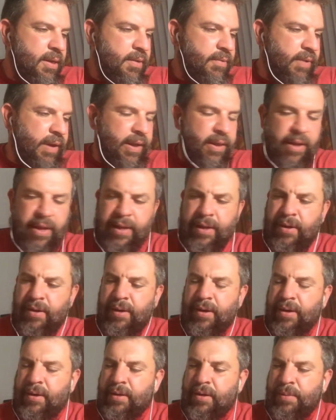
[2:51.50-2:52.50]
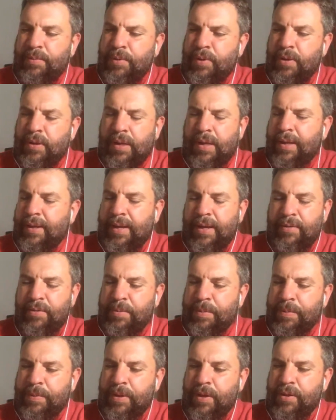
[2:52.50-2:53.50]
Freightliner and a couple. I can't
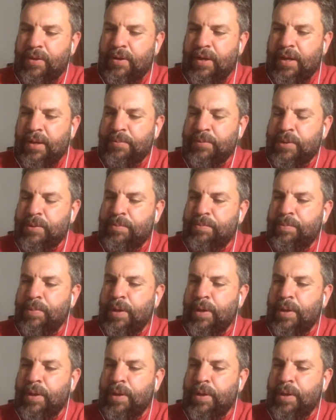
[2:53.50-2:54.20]
remember the other names,